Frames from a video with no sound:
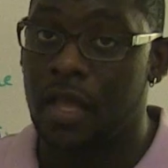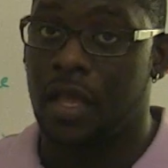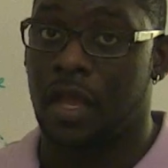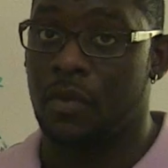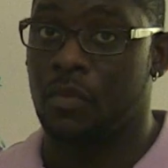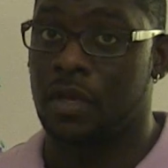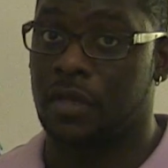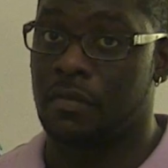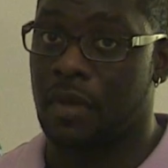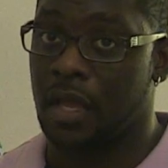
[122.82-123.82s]
And when
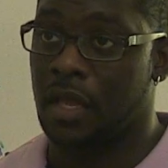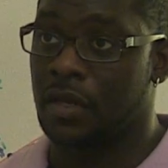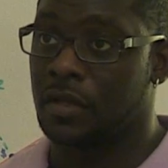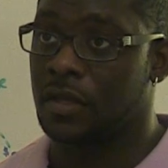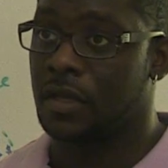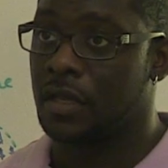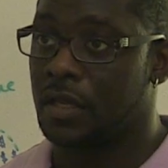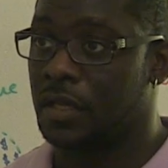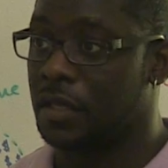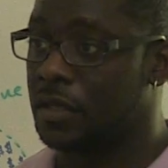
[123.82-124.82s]
demand
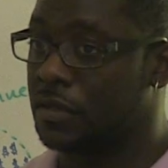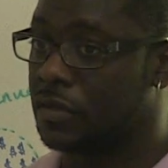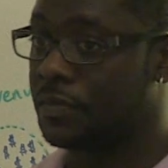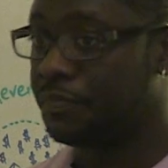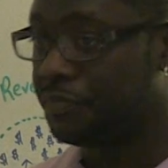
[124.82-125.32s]
is